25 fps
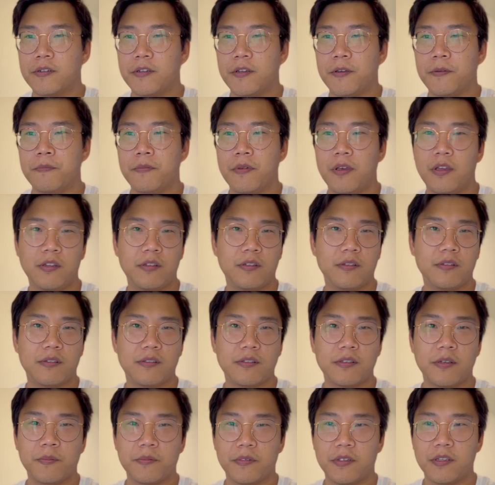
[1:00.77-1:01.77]
it meant
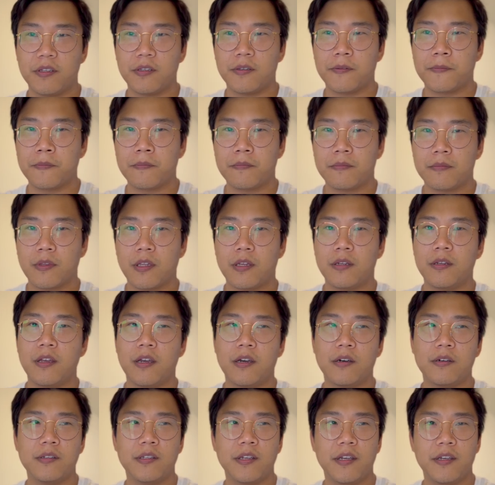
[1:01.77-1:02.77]
something. And
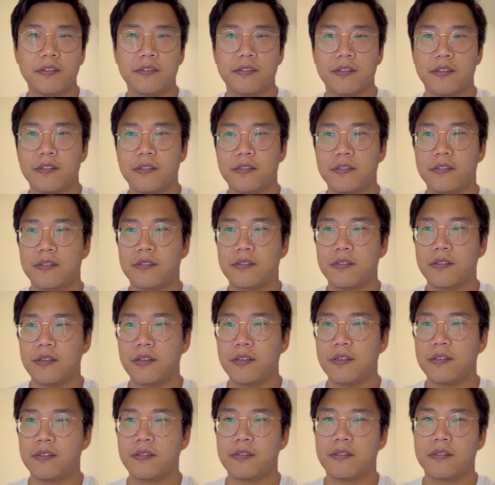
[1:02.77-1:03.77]
nowadays,
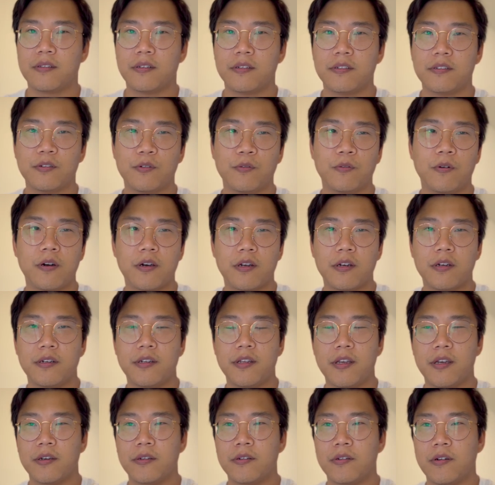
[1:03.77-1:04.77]
it's such a
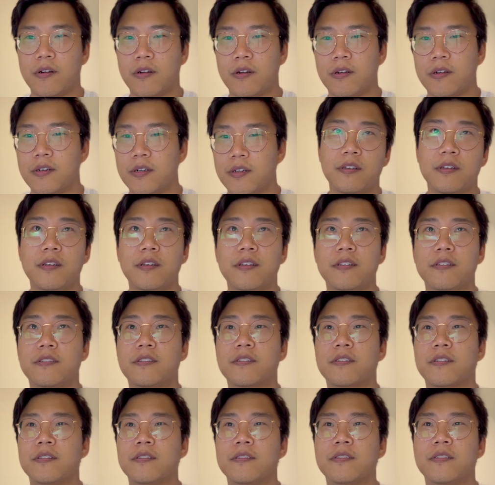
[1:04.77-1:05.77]
watered down art.
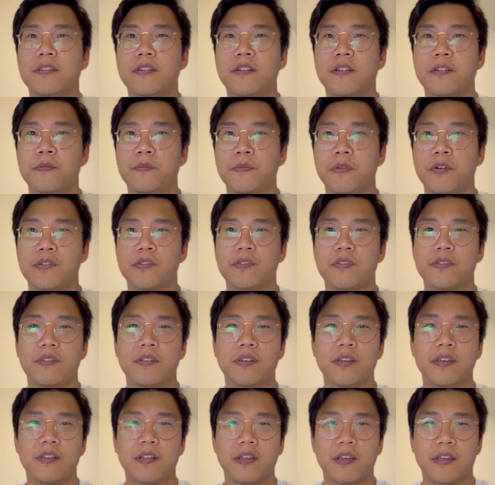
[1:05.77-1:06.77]
It's considered
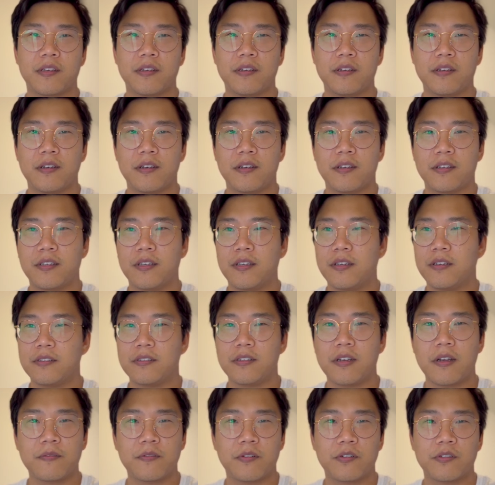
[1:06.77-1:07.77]
mostly like a
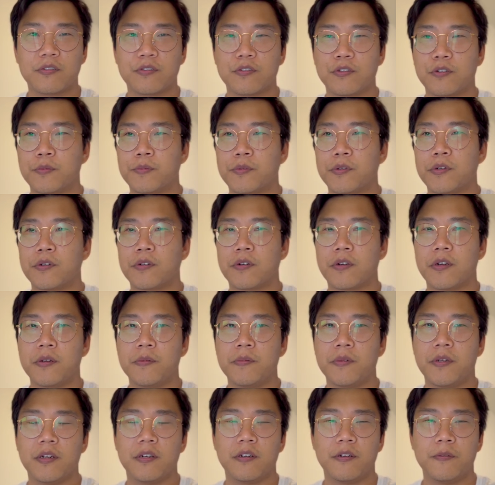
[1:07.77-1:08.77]
kids after school
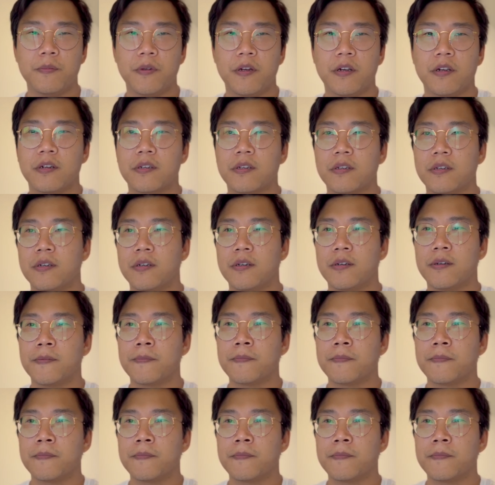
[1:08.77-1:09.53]
program here in America.